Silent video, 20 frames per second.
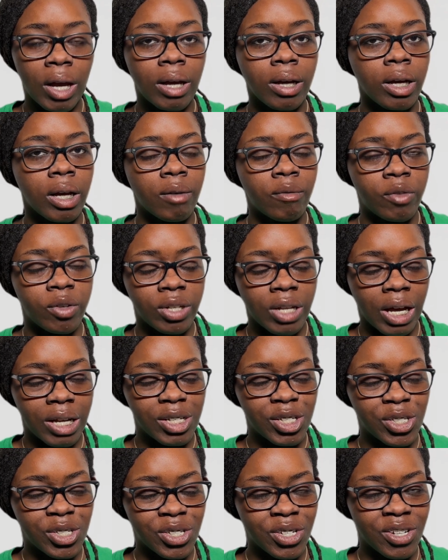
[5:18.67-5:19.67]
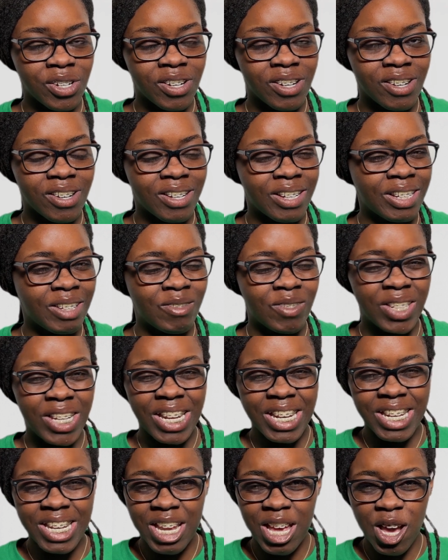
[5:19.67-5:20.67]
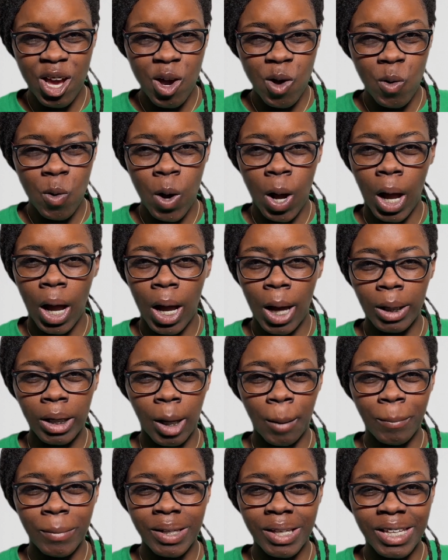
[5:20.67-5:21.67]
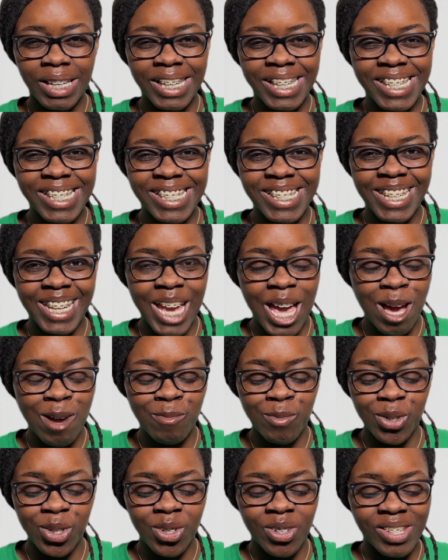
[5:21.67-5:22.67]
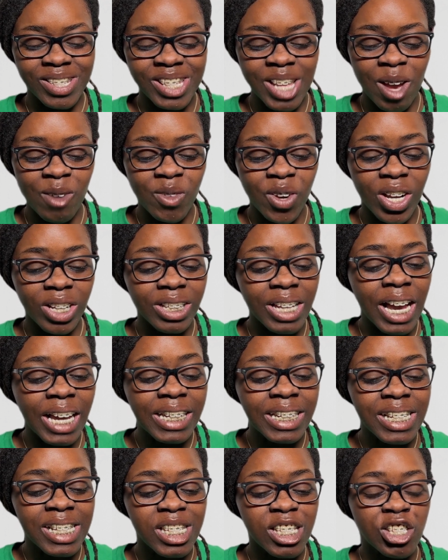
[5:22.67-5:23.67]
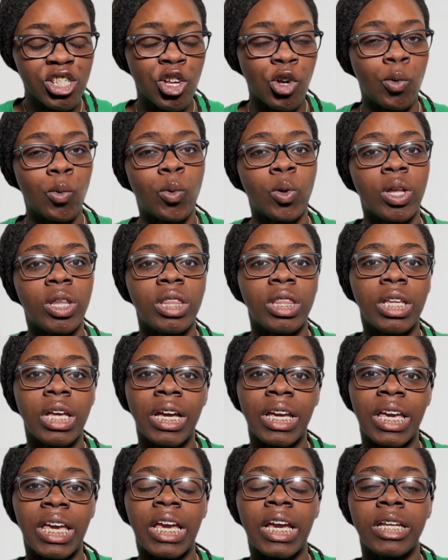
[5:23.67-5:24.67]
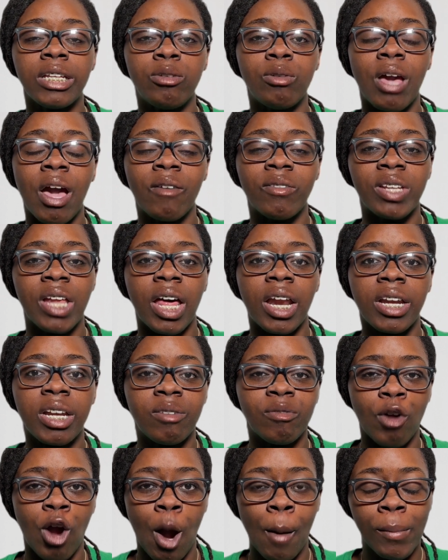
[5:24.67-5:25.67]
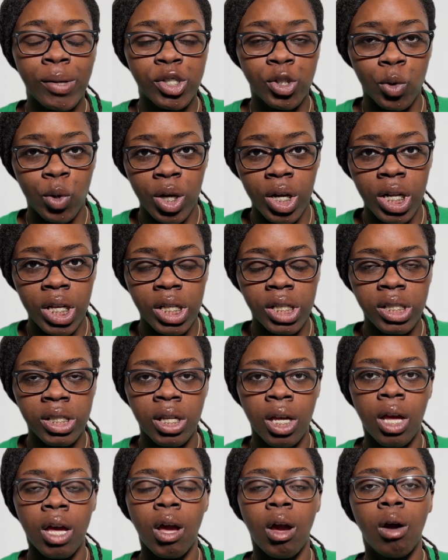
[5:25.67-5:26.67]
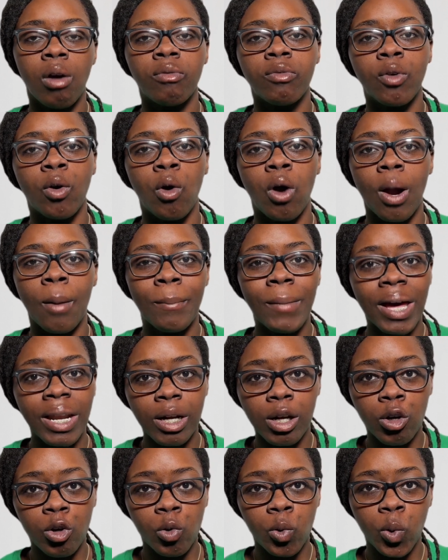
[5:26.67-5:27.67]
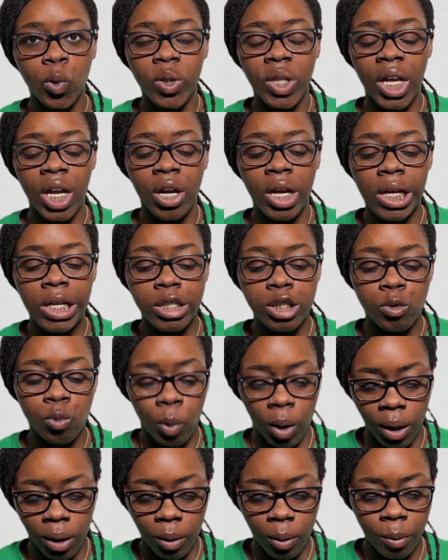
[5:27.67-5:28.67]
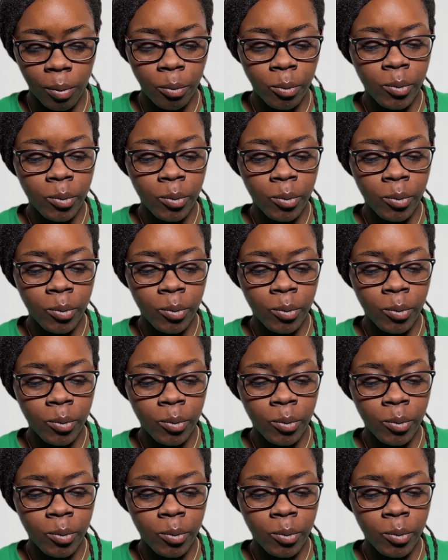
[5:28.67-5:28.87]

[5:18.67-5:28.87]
If you're not sure, if you didn't know, Columbia is the capital of South Carolina. So again, you have a lot of different opportunities for medical there as well.